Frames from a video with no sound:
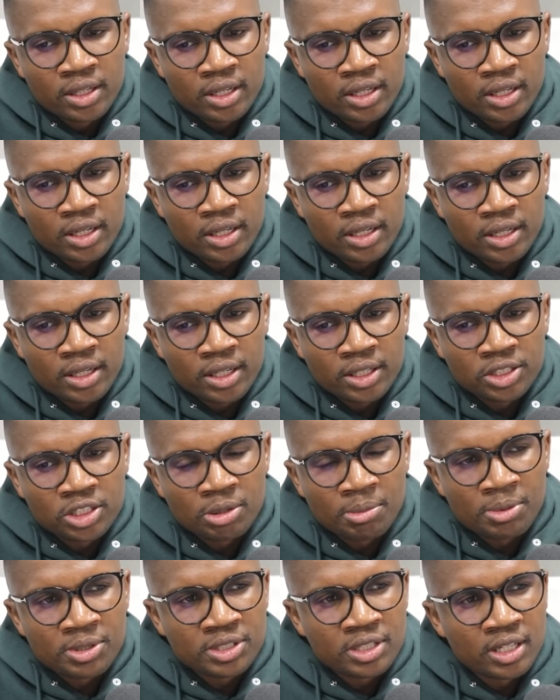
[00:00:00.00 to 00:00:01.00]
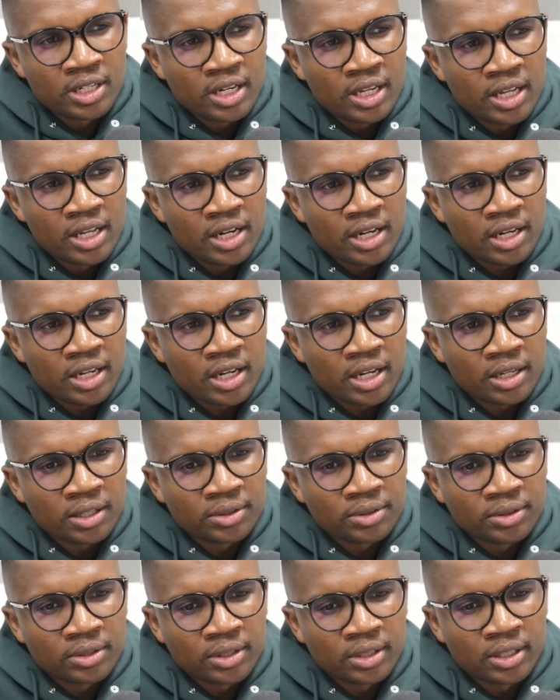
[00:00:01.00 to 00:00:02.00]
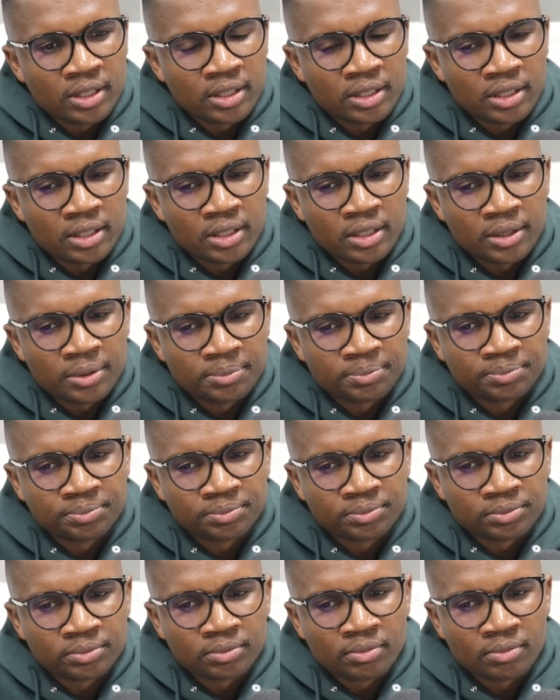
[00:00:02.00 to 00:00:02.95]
Germiston area, and